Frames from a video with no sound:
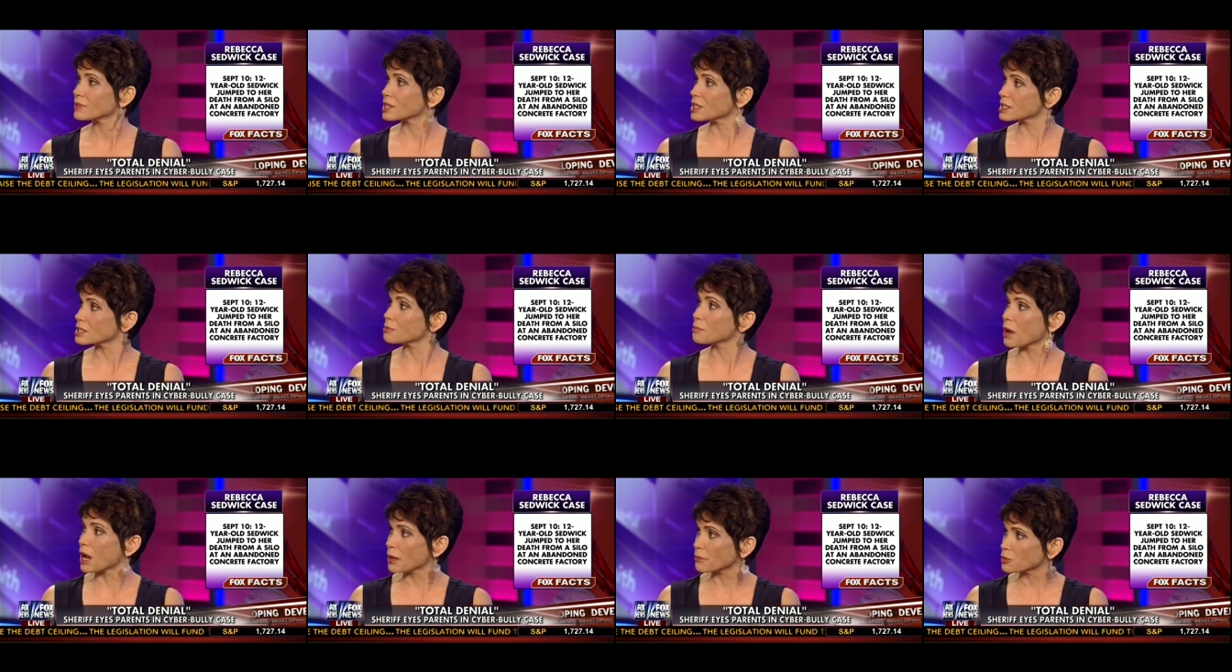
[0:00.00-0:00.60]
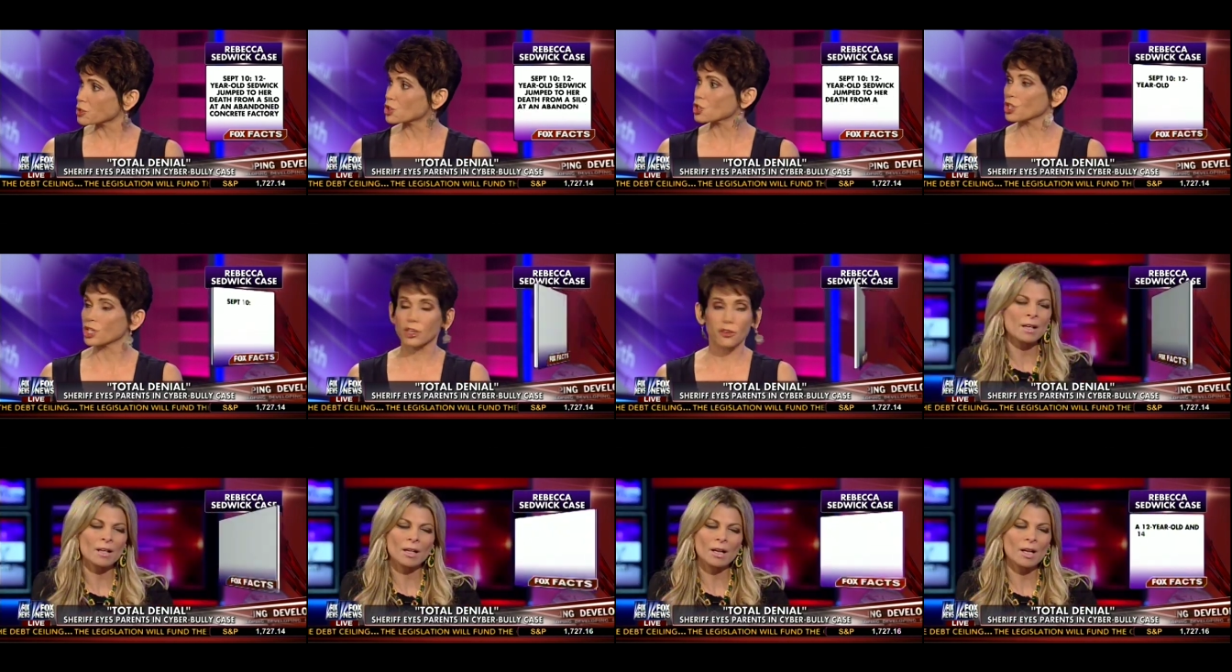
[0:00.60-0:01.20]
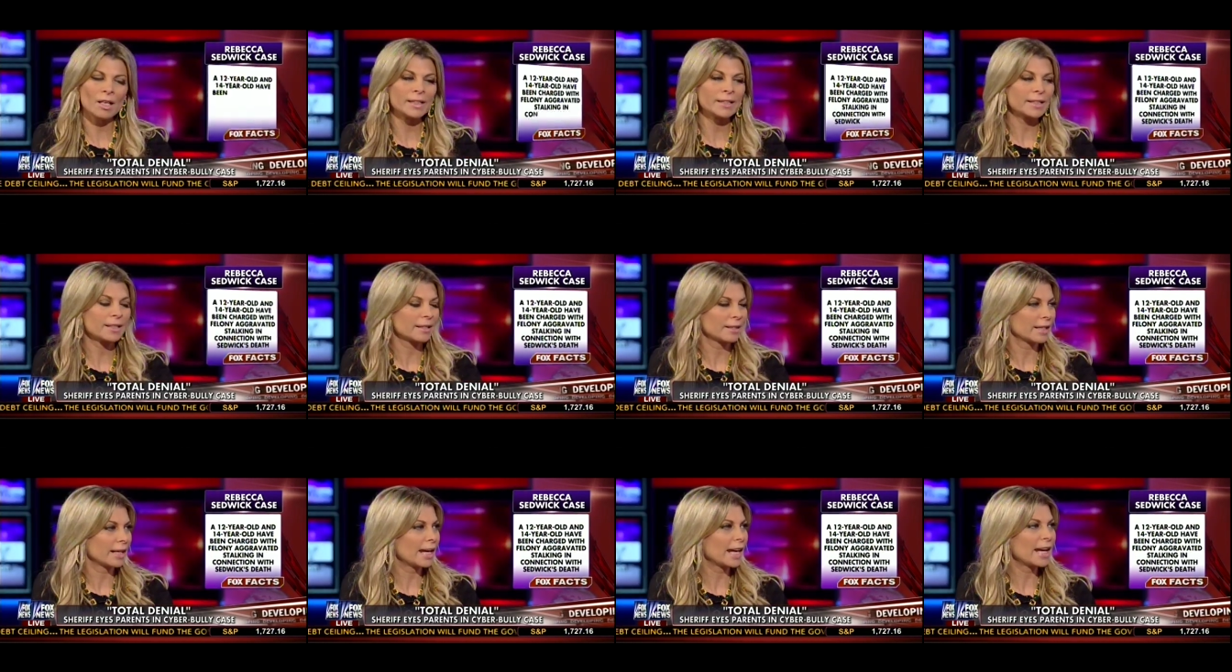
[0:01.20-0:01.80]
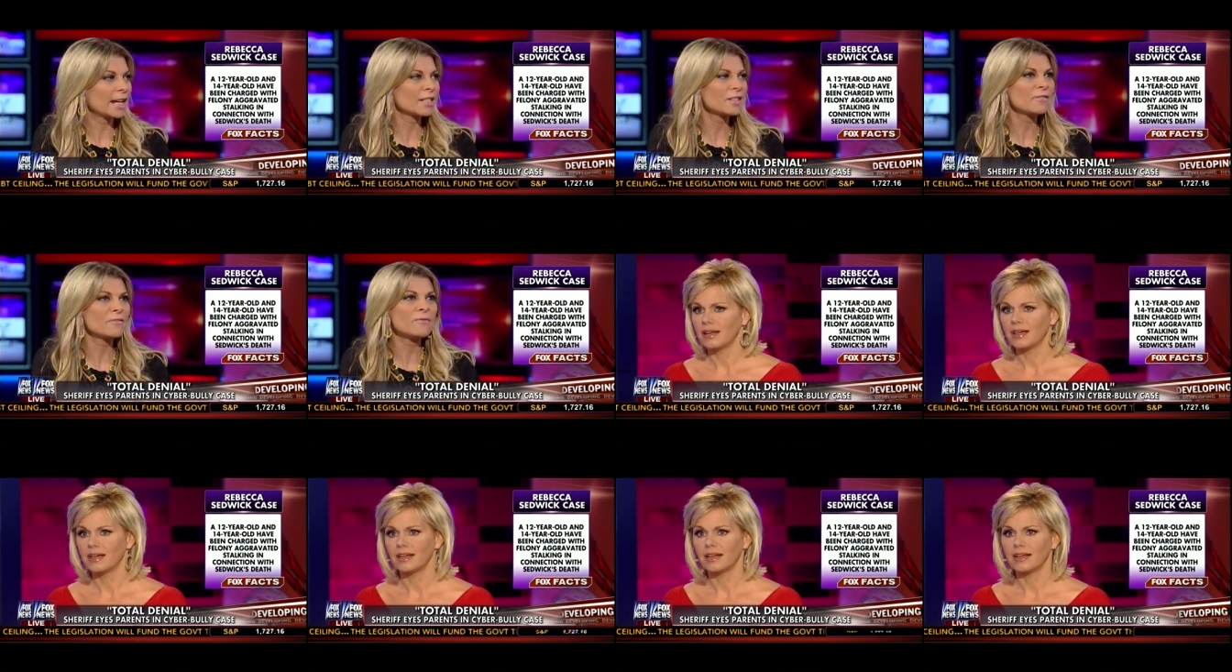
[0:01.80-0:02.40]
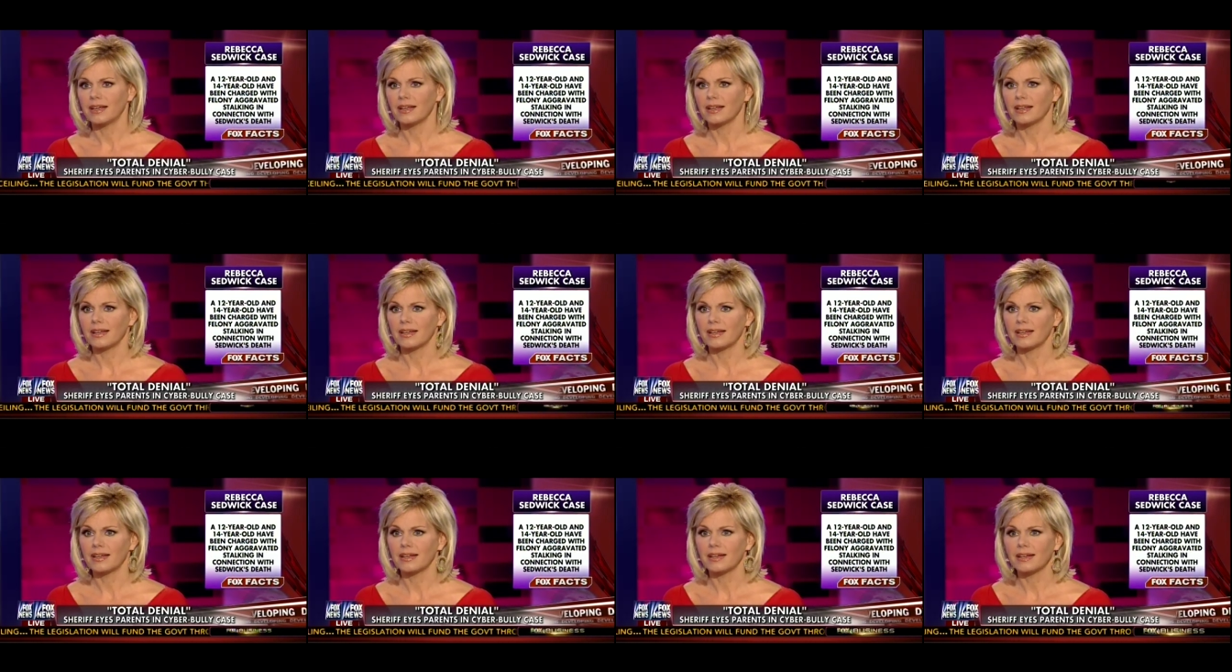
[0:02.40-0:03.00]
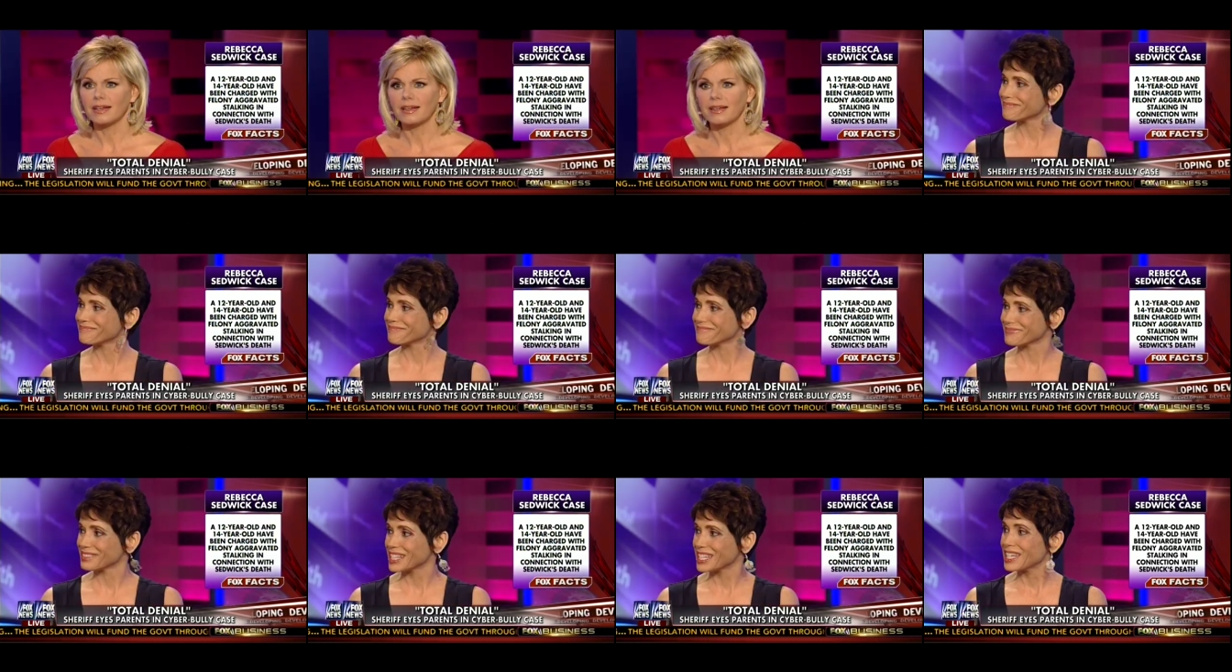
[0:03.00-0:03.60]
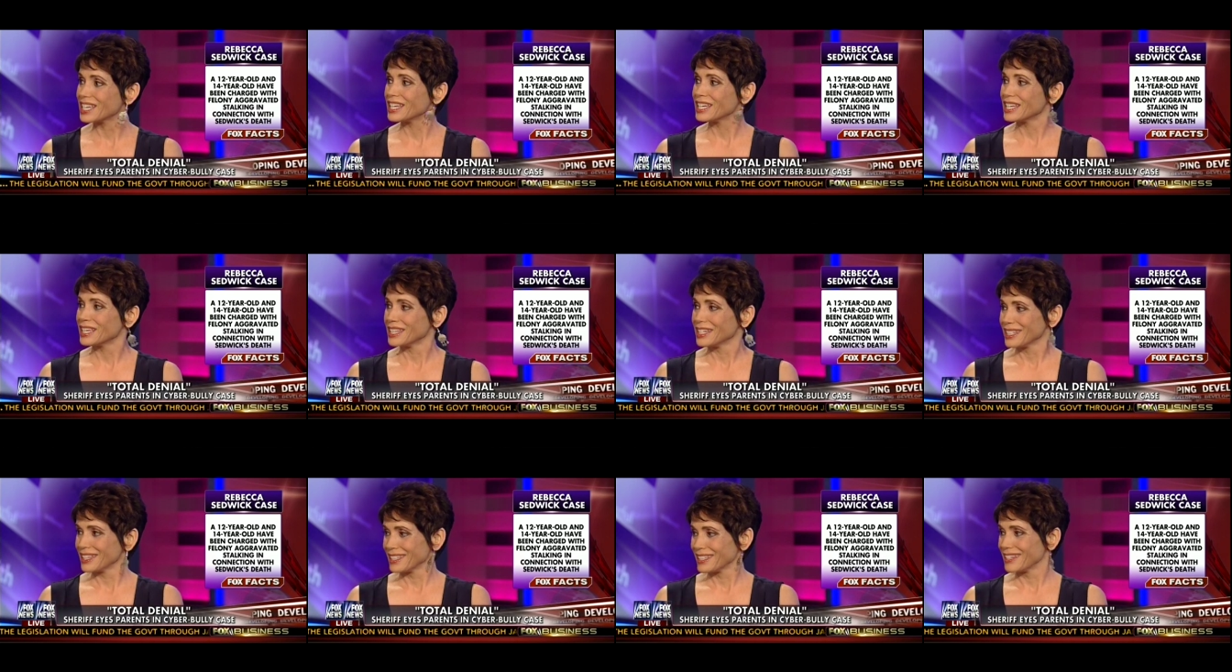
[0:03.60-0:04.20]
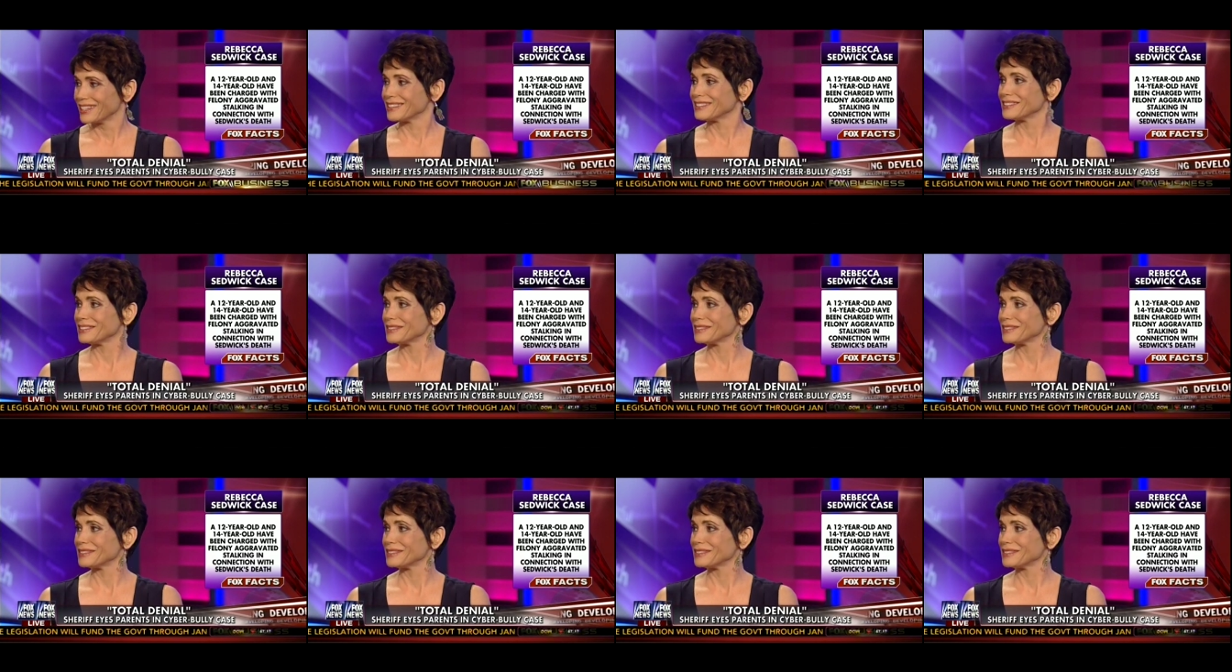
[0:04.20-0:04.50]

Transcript: This mom should have been course. watching. It's Absolutely. very difficult because